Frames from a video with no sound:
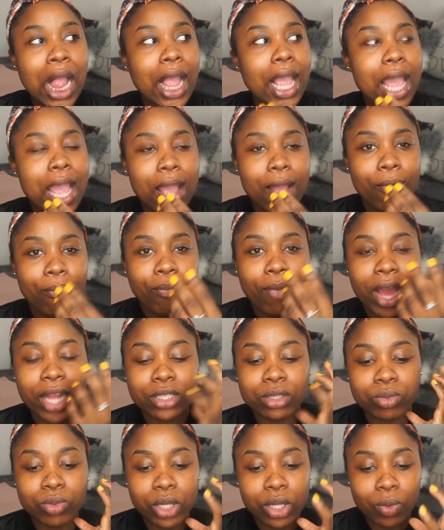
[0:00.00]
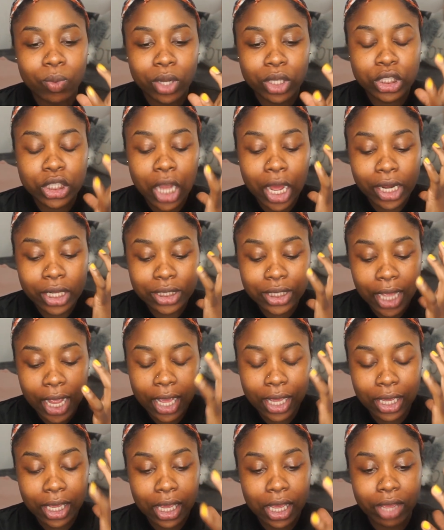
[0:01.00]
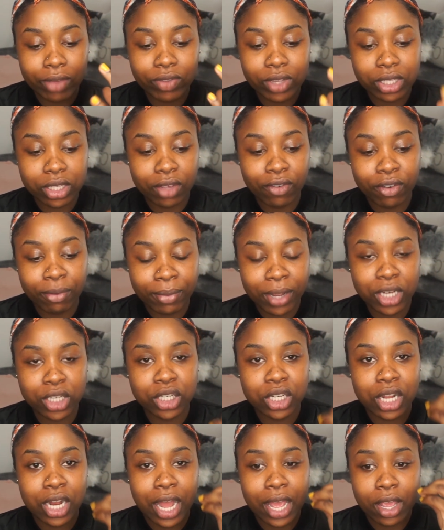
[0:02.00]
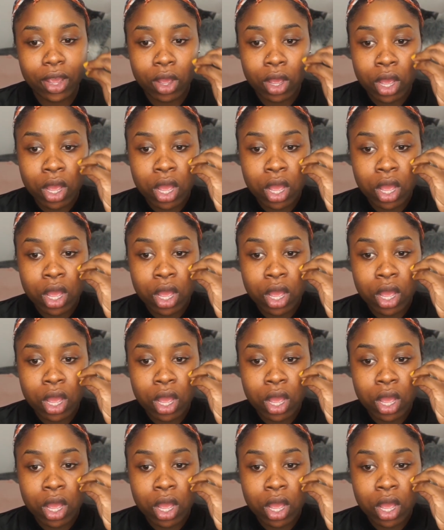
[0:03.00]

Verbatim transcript: And I just really want y'all to take key of this information. Like,